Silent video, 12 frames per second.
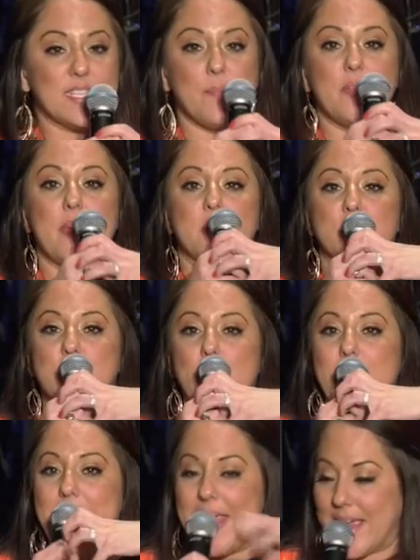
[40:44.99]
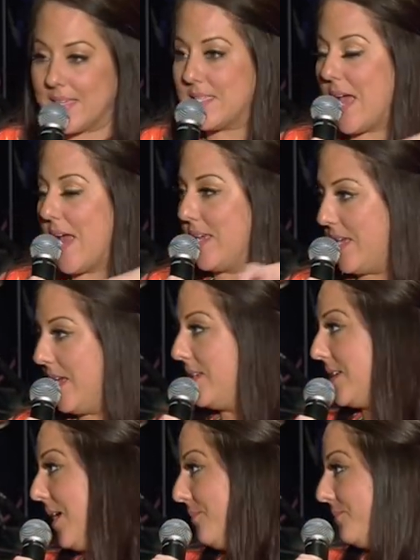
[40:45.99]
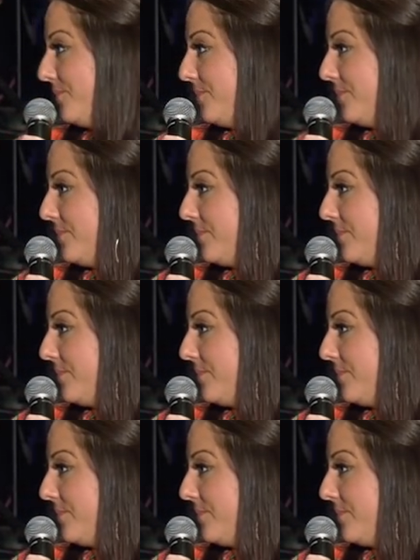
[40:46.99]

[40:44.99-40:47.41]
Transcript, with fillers: something that is so anti kingdom.